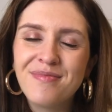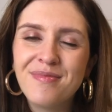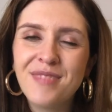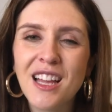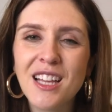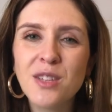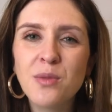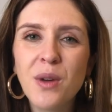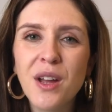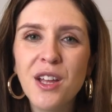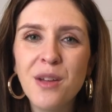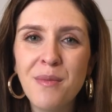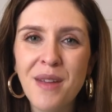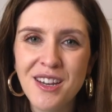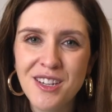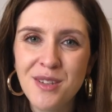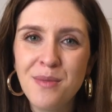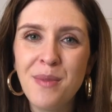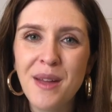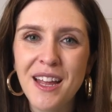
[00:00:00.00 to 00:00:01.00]
that's where you're
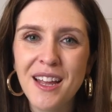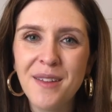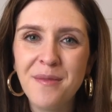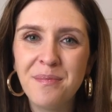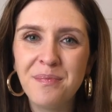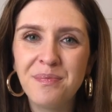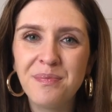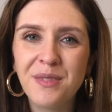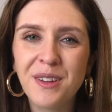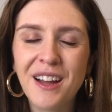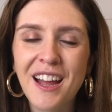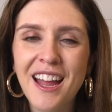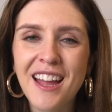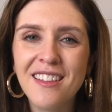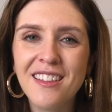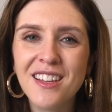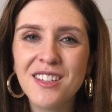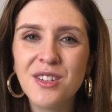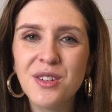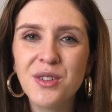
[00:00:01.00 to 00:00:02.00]
meant to be, okay?
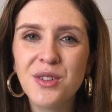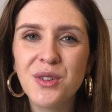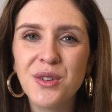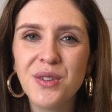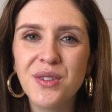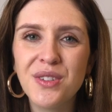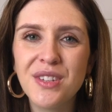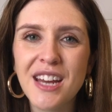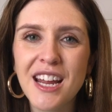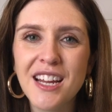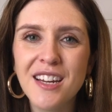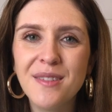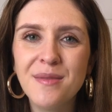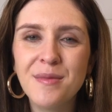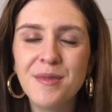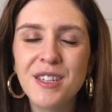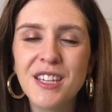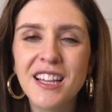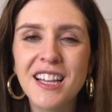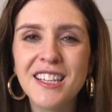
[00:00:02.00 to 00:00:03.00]
That's your true state.
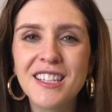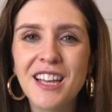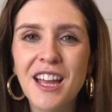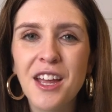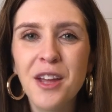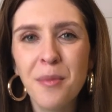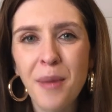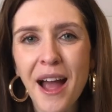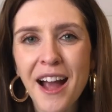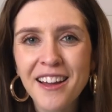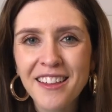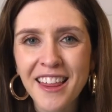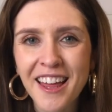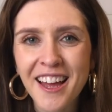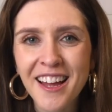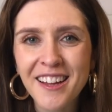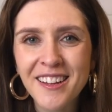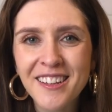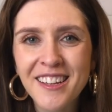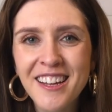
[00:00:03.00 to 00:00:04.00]
So let's get you back
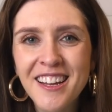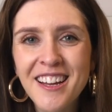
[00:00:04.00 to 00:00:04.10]
there.